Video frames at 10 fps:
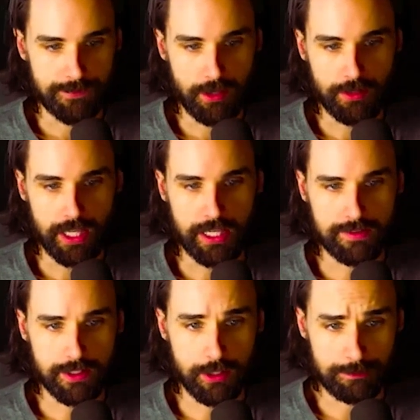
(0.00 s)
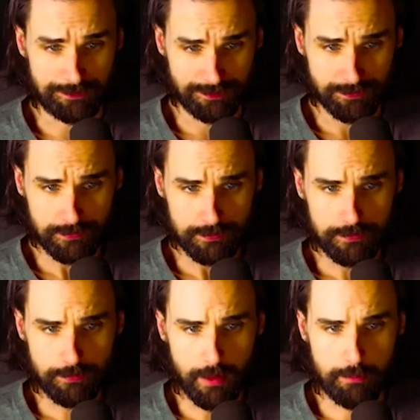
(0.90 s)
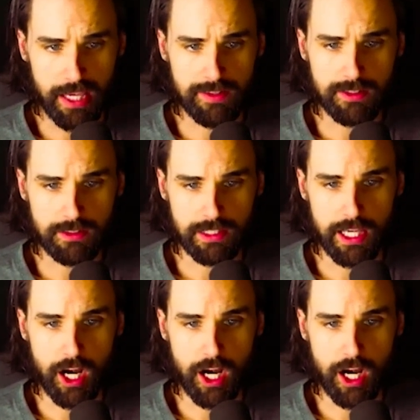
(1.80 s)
Okay, so basically,